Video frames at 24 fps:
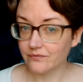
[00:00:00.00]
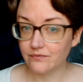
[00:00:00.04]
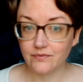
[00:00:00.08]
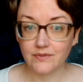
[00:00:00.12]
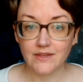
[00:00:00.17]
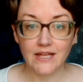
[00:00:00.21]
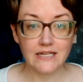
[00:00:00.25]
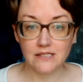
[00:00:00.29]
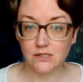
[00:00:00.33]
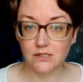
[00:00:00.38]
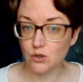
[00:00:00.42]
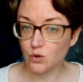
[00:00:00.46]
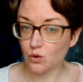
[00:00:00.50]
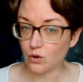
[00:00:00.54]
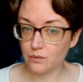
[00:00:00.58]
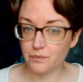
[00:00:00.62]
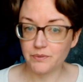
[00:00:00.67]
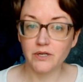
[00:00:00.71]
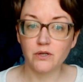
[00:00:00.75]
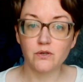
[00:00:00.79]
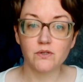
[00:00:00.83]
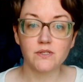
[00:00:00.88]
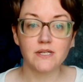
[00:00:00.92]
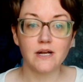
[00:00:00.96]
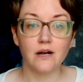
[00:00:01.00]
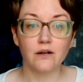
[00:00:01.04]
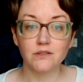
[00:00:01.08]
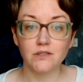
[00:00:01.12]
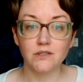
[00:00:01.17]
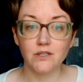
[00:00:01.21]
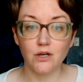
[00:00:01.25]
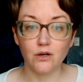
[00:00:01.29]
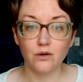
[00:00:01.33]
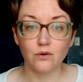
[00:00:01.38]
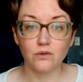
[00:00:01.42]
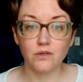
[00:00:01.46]
that Scorpio South
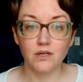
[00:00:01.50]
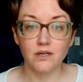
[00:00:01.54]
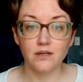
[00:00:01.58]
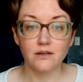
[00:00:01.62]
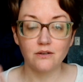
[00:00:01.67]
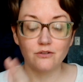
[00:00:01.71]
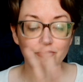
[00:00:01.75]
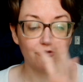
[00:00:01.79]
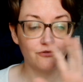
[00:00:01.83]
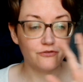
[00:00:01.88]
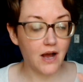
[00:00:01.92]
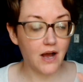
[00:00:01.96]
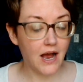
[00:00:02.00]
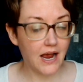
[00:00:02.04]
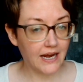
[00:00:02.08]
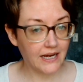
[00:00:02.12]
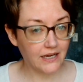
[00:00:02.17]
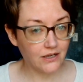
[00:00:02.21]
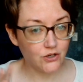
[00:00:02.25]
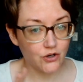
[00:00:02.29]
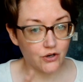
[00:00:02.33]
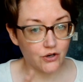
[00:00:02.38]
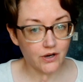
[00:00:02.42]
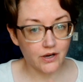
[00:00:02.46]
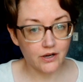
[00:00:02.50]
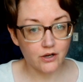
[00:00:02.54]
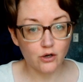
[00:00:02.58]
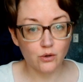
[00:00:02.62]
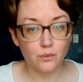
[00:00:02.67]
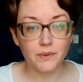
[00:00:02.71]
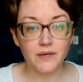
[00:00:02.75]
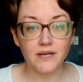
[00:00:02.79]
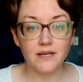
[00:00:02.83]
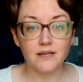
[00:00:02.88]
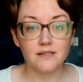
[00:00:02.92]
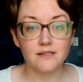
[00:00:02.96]
Node. Find your inner
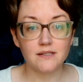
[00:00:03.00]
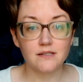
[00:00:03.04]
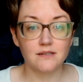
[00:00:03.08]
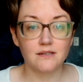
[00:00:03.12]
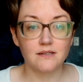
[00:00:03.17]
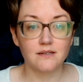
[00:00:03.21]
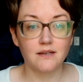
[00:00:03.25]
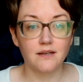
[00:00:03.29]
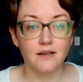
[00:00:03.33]
peace.